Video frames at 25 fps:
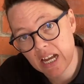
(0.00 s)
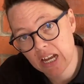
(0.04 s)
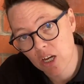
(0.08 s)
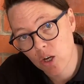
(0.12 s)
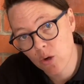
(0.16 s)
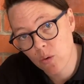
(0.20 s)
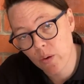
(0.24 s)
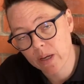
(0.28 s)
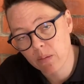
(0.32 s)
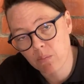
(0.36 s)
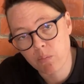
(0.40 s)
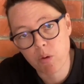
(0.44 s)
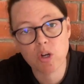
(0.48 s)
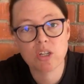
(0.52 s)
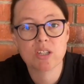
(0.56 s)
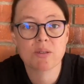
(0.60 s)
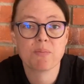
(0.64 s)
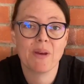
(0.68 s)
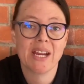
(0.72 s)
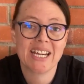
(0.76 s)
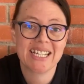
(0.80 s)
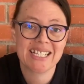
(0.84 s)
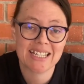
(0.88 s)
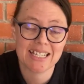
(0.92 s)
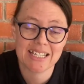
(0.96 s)
QuickBooks
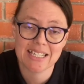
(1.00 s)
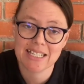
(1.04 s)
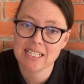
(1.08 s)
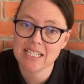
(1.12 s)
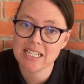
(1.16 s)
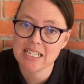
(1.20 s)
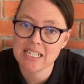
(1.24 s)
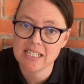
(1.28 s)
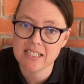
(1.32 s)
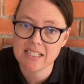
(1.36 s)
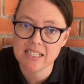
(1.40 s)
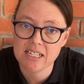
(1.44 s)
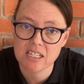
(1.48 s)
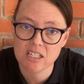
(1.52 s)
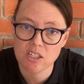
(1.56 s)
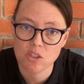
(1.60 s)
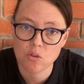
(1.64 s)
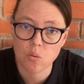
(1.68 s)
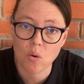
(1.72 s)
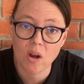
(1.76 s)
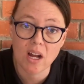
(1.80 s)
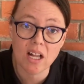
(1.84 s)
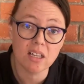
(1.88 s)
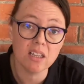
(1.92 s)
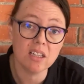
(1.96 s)
makes this easy as
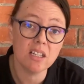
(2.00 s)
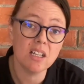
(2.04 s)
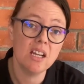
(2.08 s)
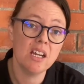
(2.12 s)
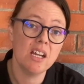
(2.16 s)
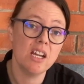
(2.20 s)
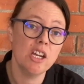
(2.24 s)
well.